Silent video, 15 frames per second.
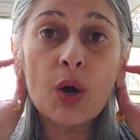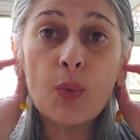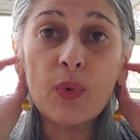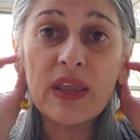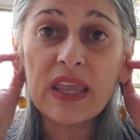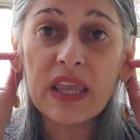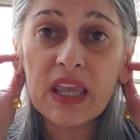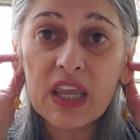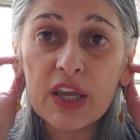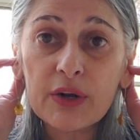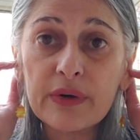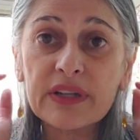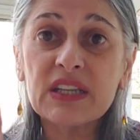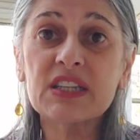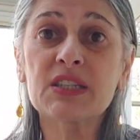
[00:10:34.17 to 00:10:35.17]
we
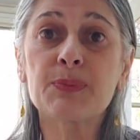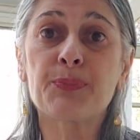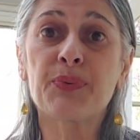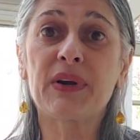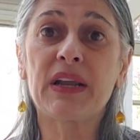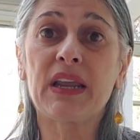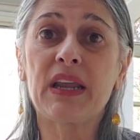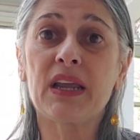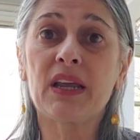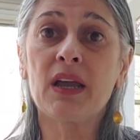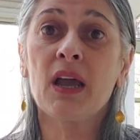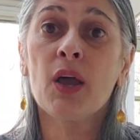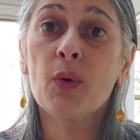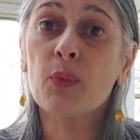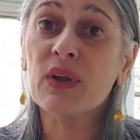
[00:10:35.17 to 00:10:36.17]
hear in the
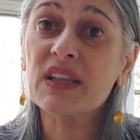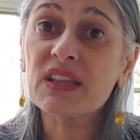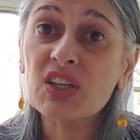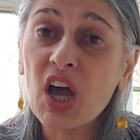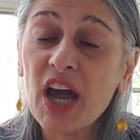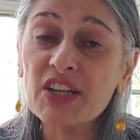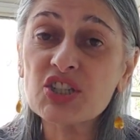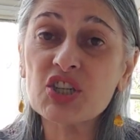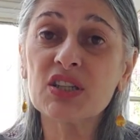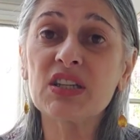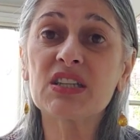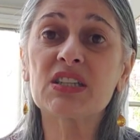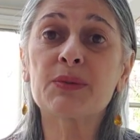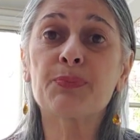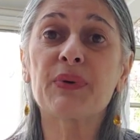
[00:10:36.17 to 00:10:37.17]
spring, we touch in
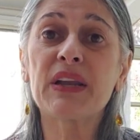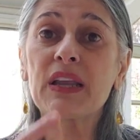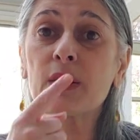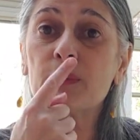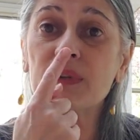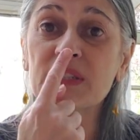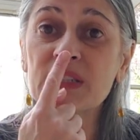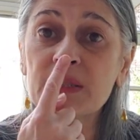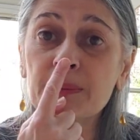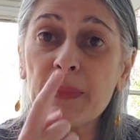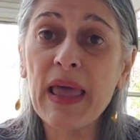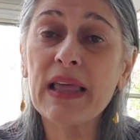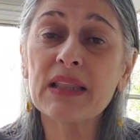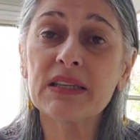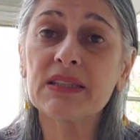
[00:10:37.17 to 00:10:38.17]
the spring, we
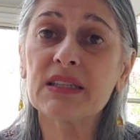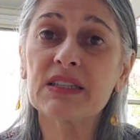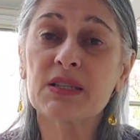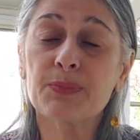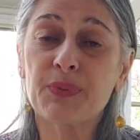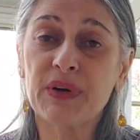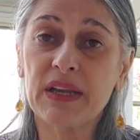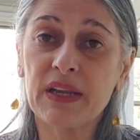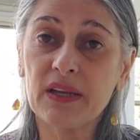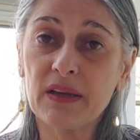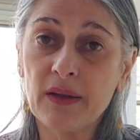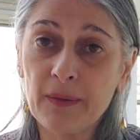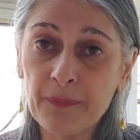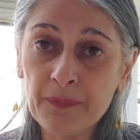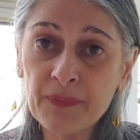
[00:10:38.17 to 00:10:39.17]
smell in the
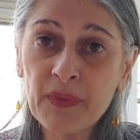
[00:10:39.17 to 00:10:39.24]
spring.